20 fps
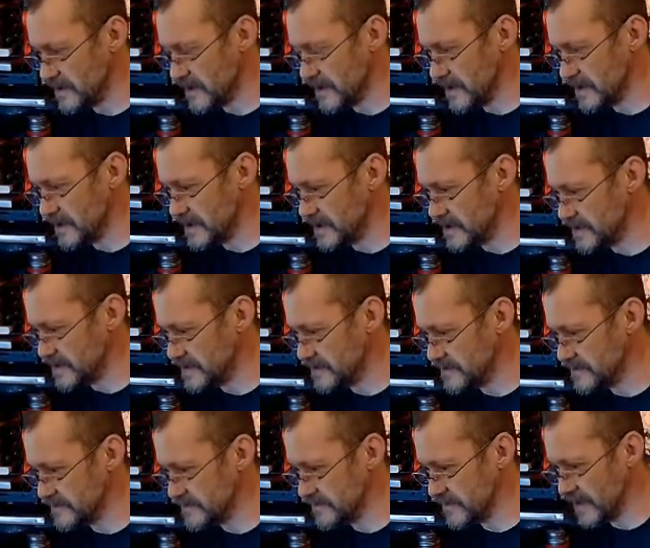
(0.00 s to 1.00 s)
And
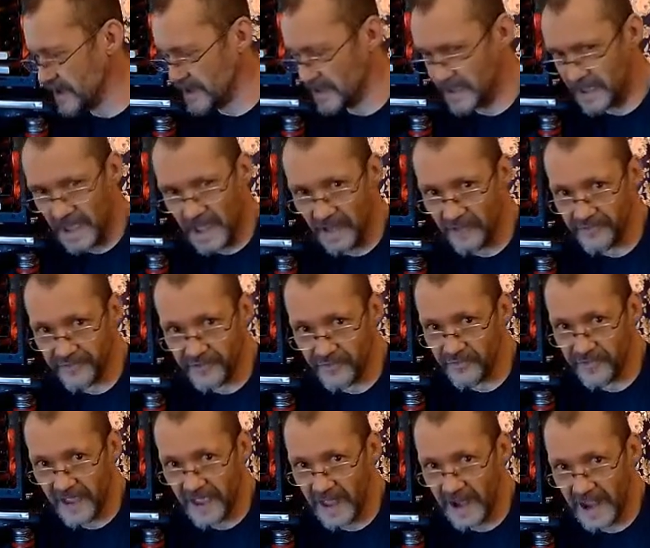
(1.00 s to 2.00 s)
I'll
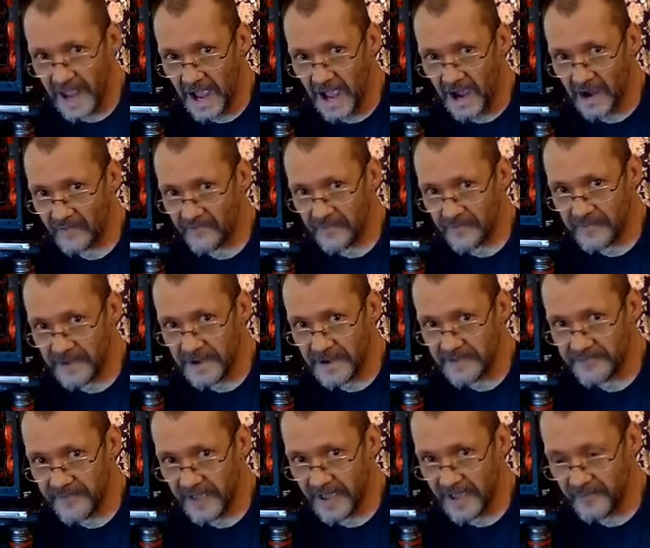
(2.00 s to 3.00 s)
do that however
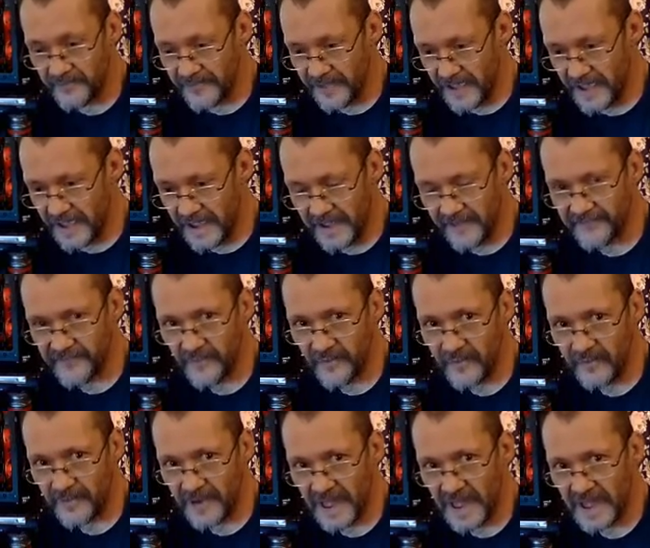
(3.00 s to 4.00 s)
many times I have to
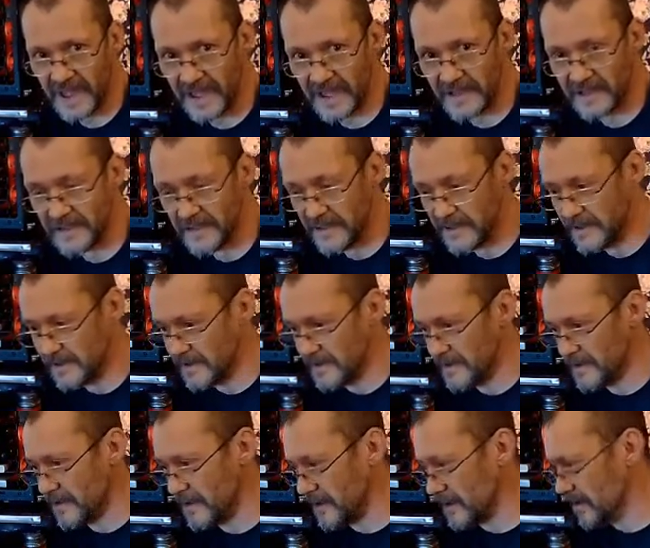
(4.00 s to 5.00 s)
reply.
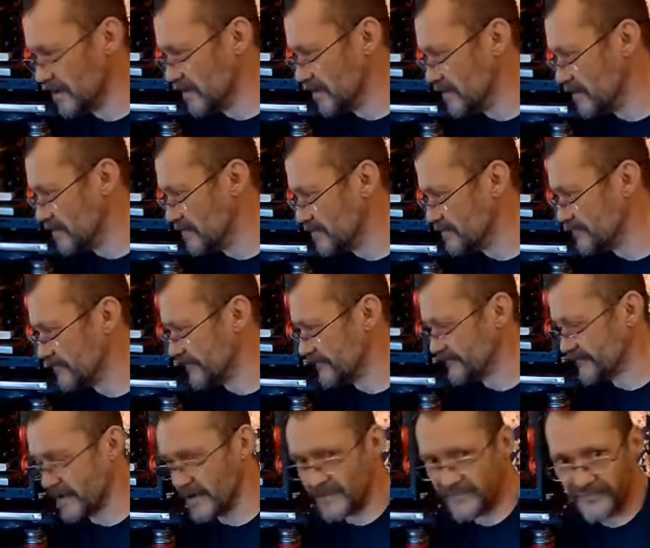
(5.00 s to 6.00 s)
Uh, if
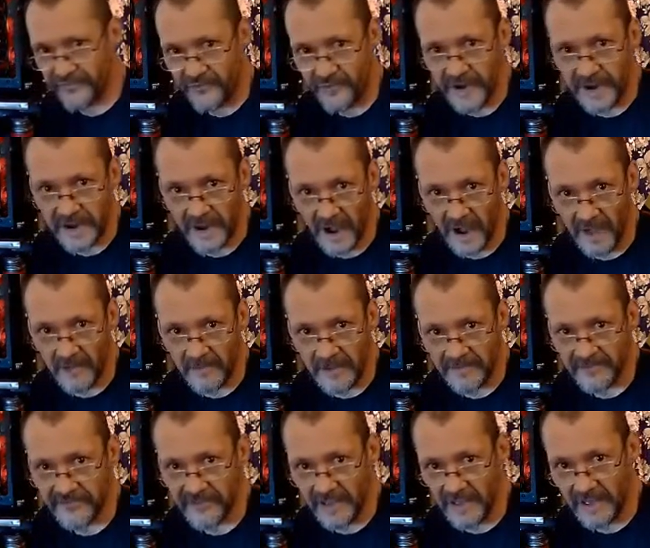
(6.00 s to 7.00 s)
I've got three
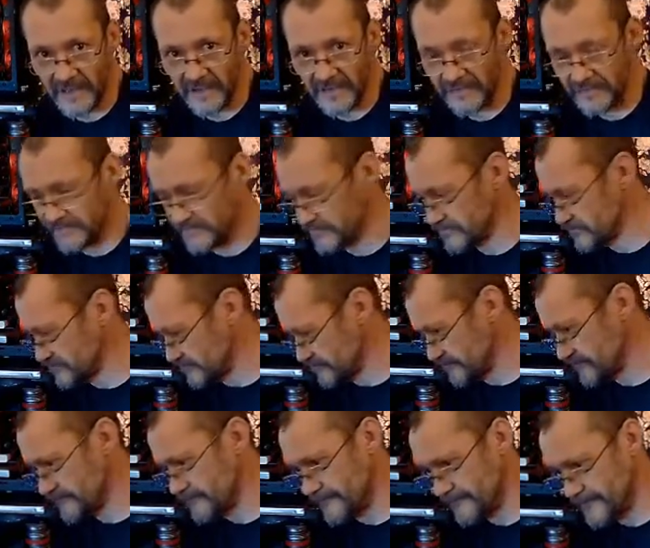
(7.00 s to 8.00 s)
comments, I'll
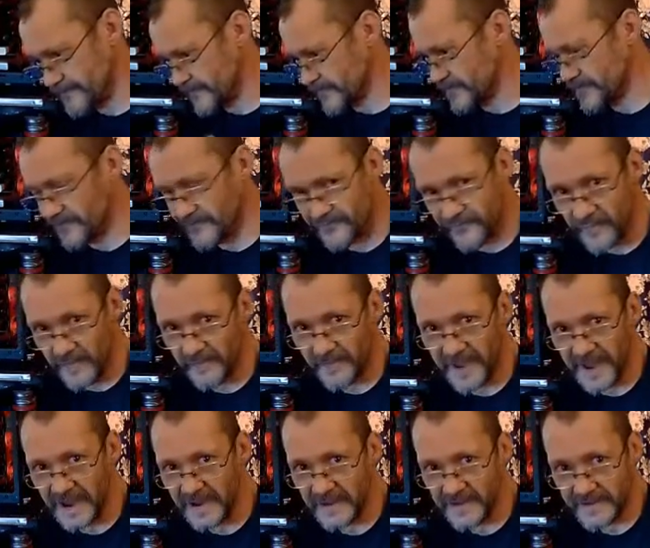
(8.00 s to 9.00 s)
just
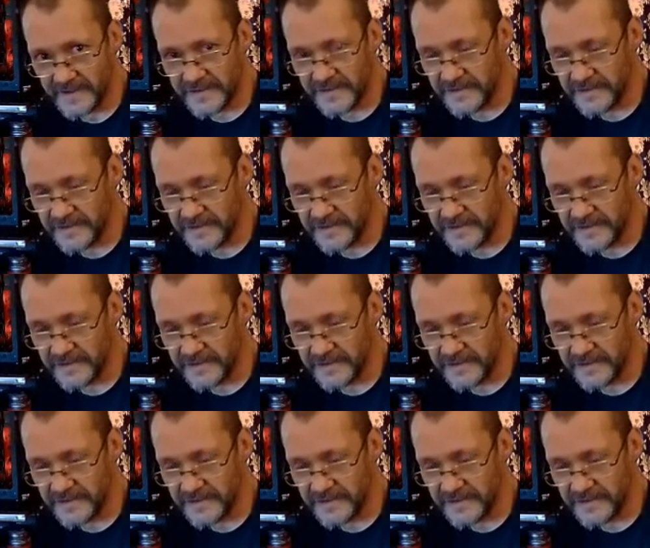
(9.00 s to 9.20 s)
repeat it.